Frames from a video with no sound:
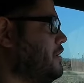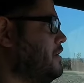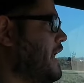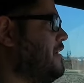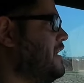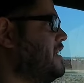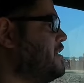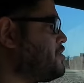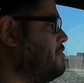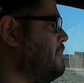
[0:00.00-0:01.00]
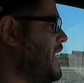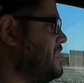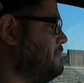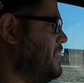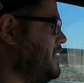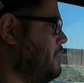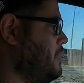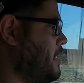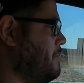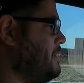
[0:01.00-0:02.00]
Now the initial bite, depending on
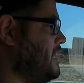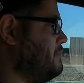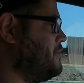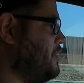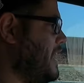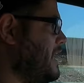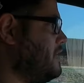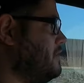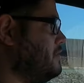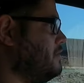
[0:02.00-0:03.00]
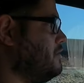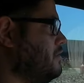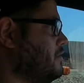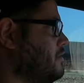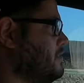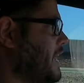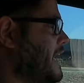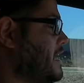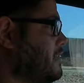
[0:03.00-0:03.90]
what RPM you're at, like